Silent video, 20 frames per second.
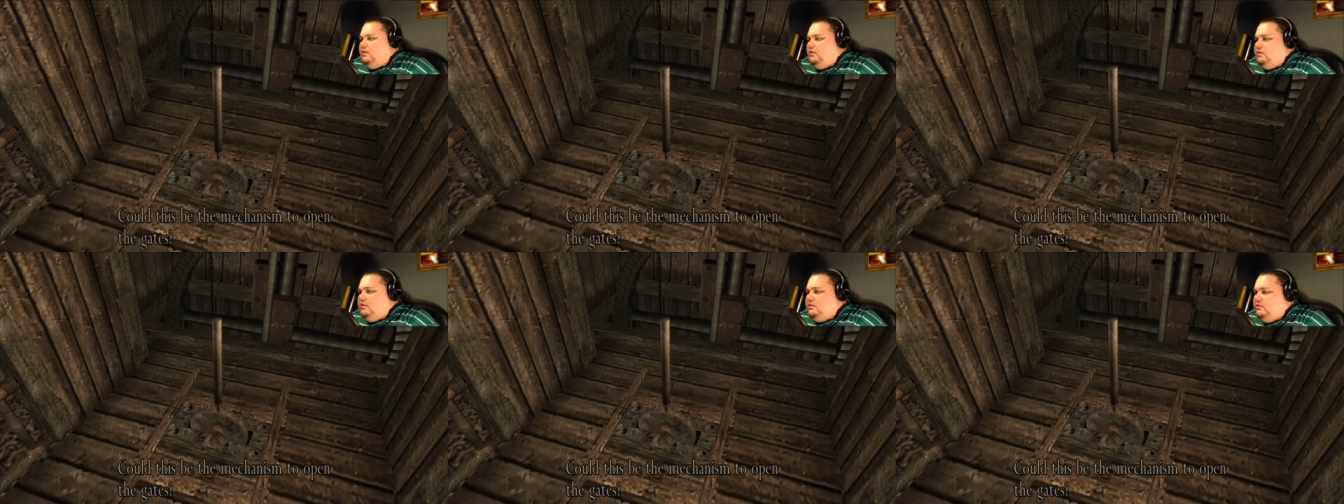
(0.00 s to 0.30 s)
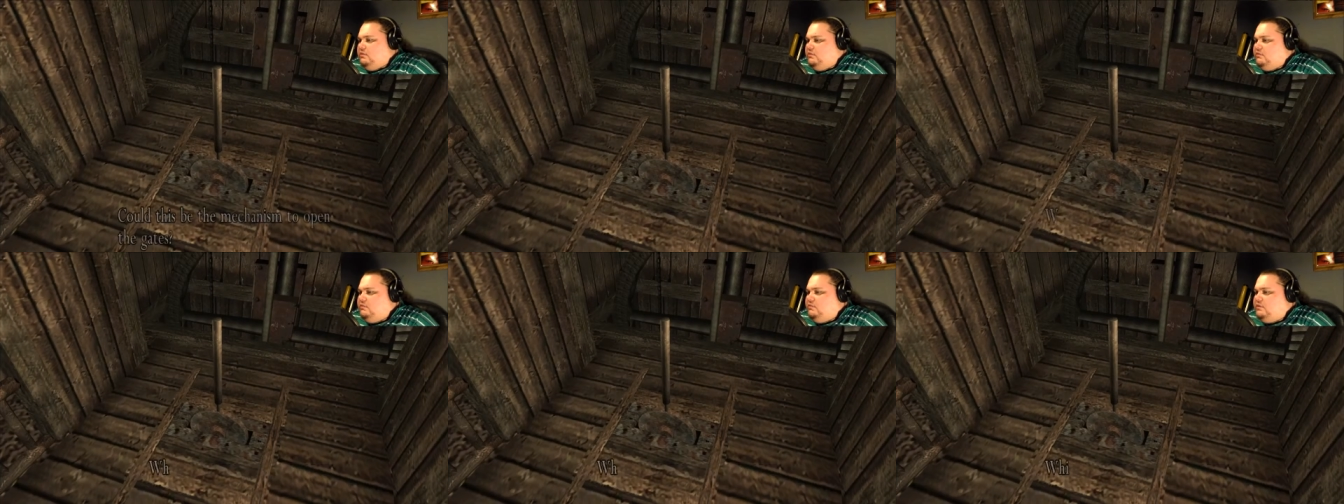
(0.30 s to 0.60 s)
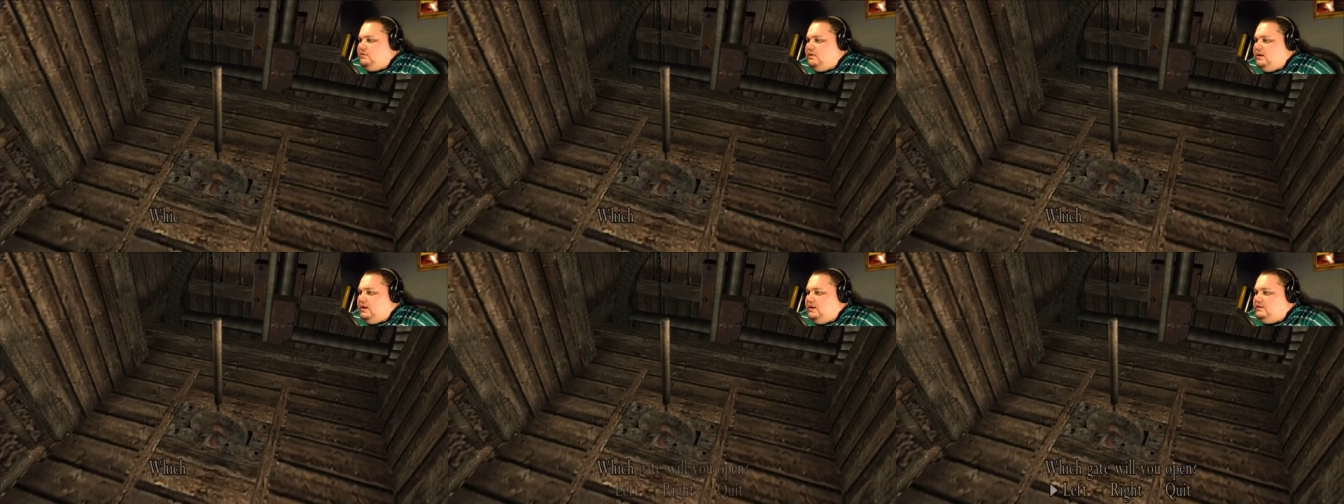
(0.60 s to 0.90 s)

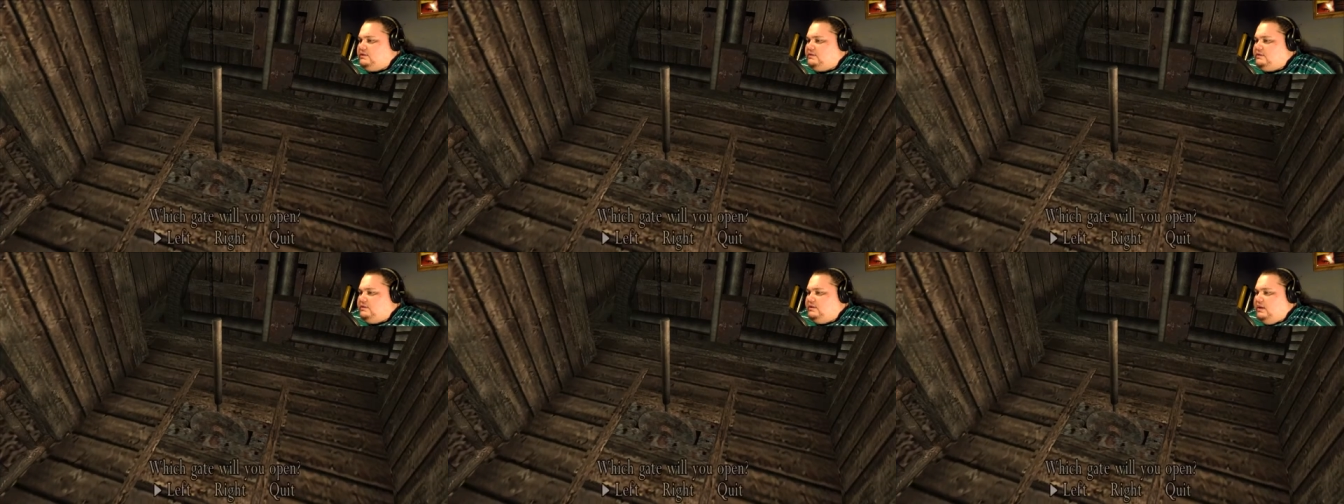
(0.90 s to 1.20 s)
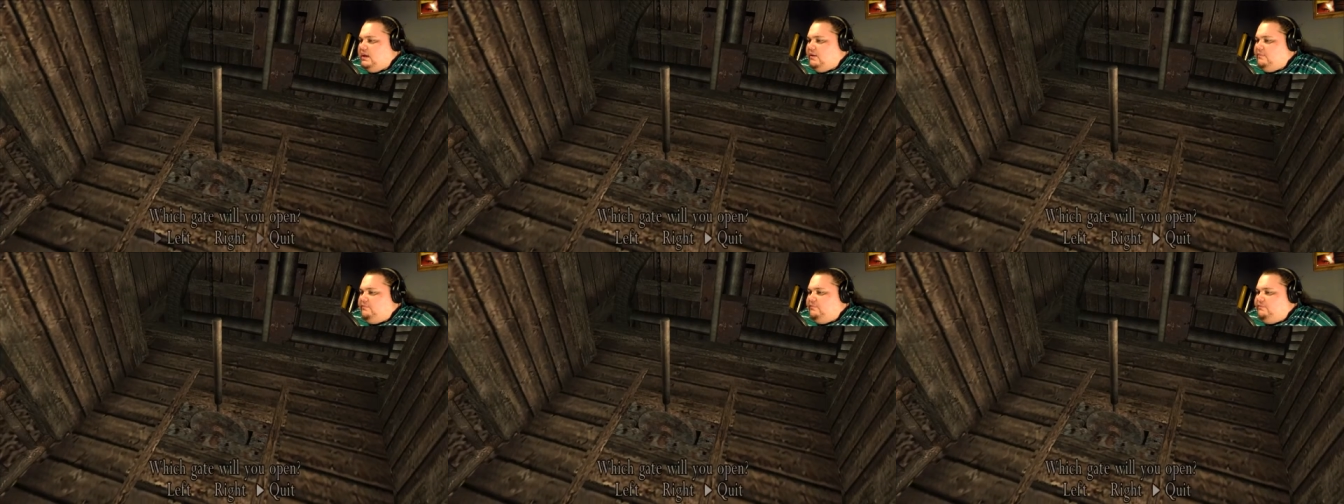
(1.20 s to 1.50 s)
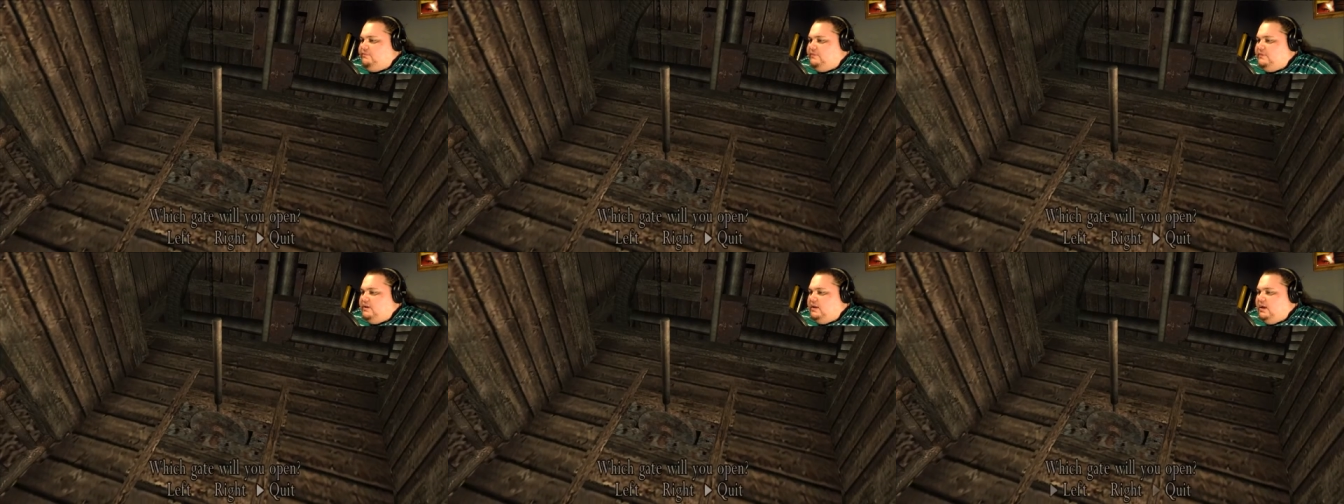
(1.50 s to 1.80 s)
Boom, gates. Yep,
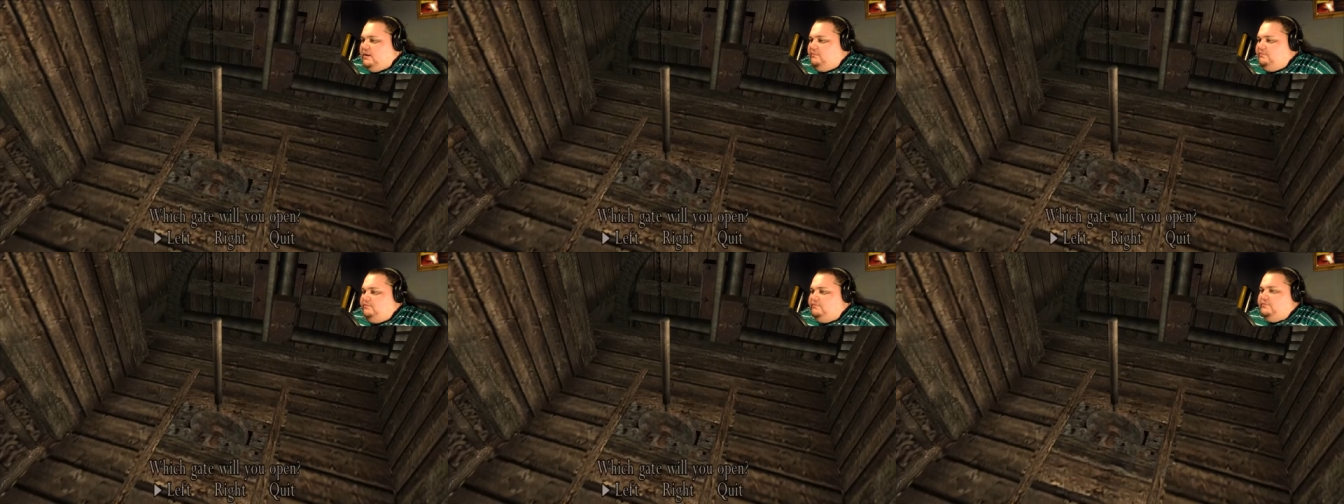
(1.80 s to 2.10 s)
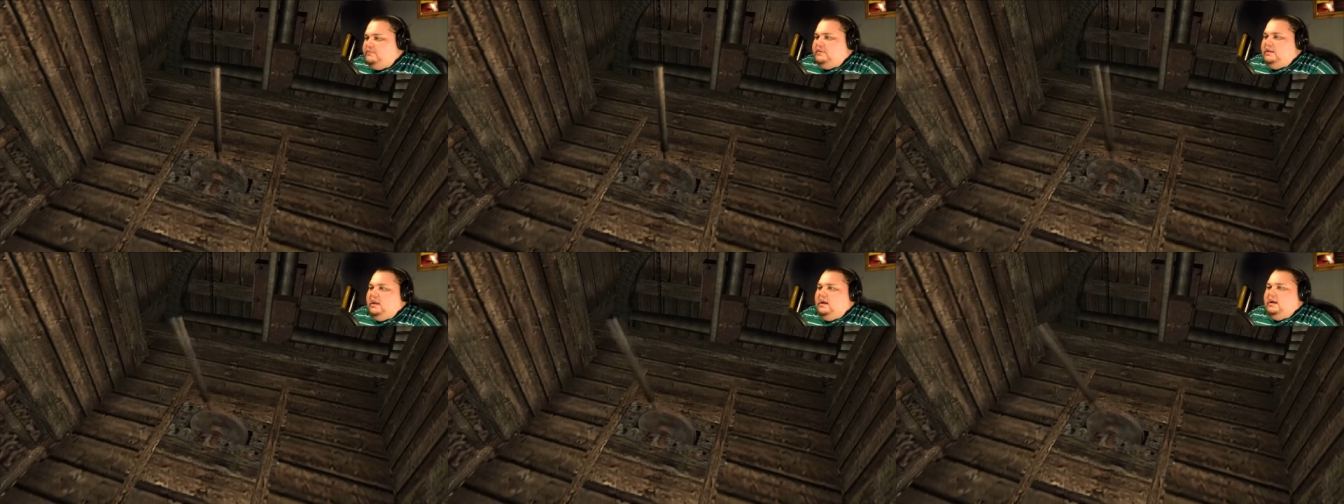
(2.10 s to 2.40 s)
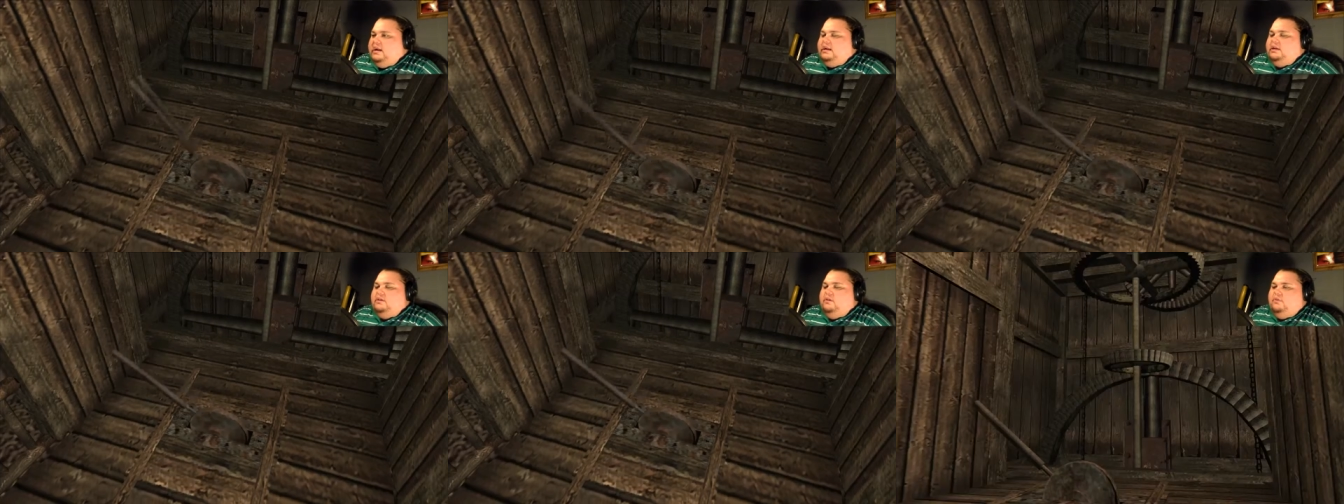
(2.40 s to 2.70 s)
yep.
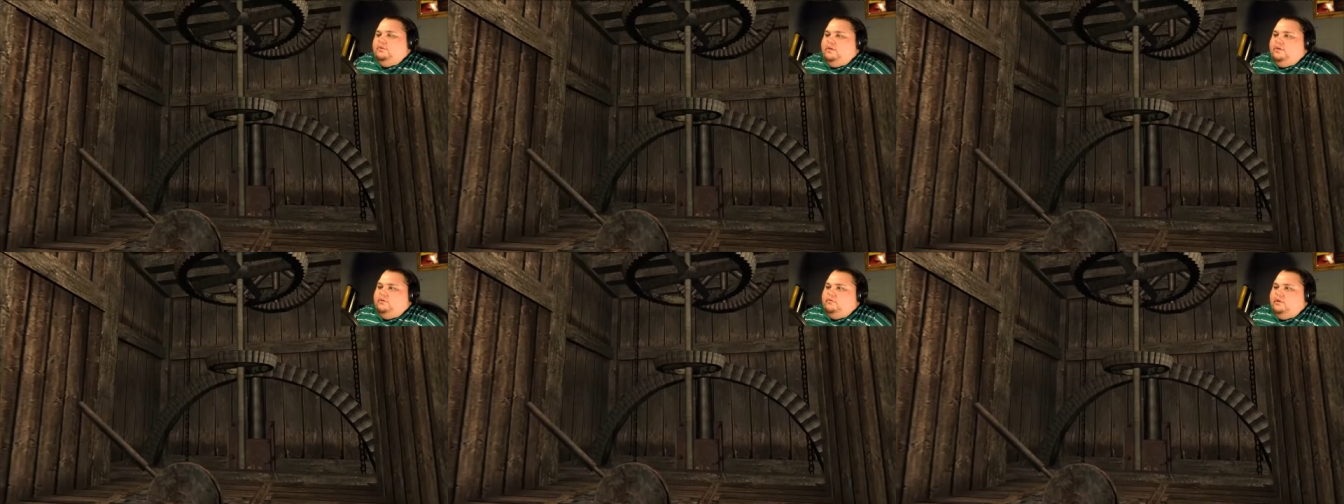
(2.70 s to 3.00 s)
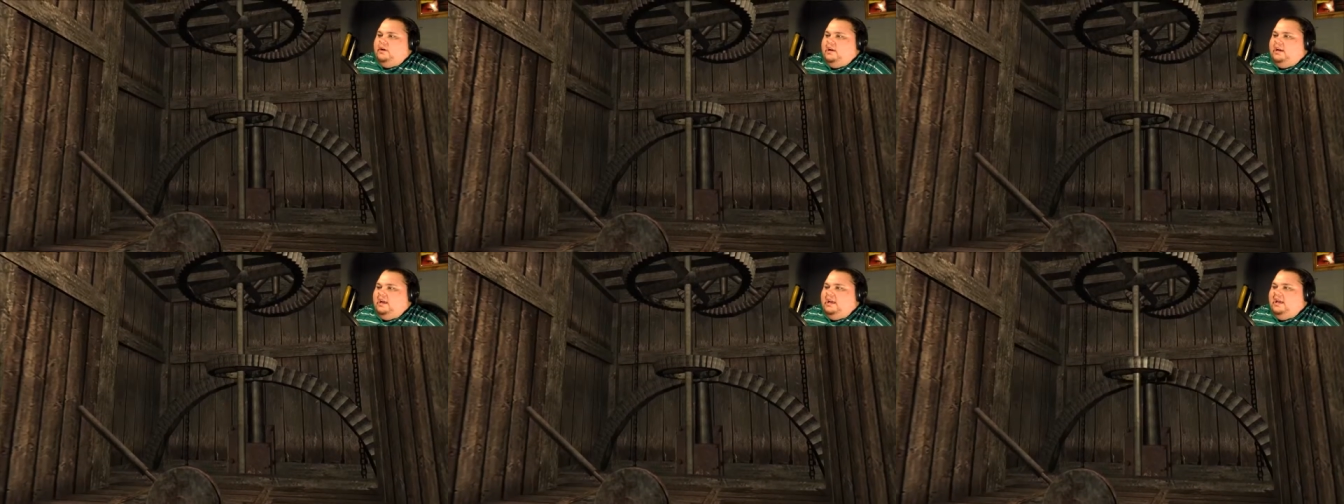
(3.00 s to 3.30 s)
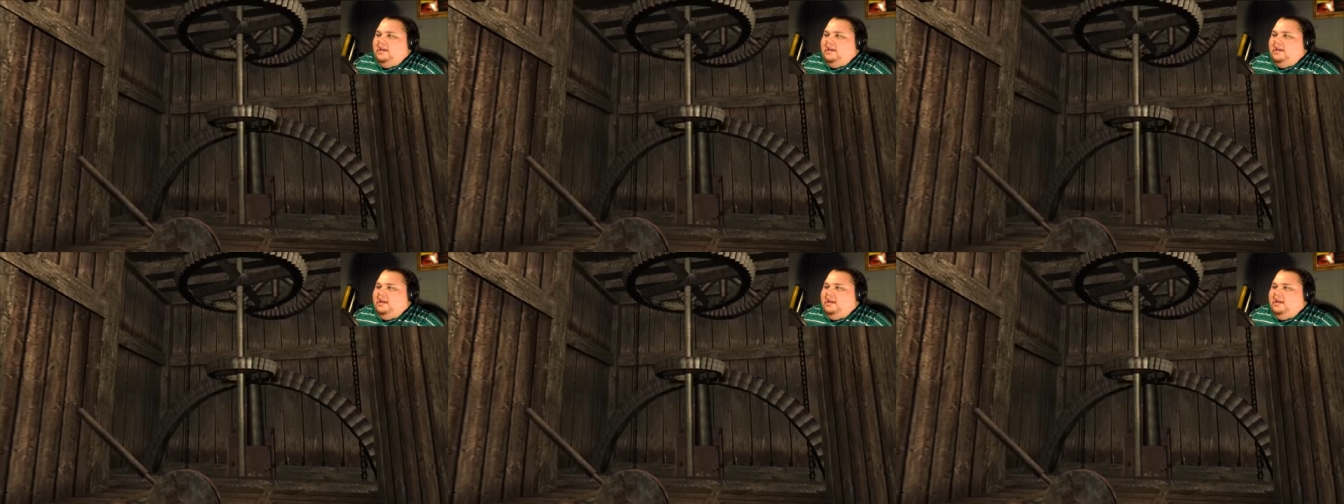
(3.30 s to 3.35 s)
Now I can go the other way.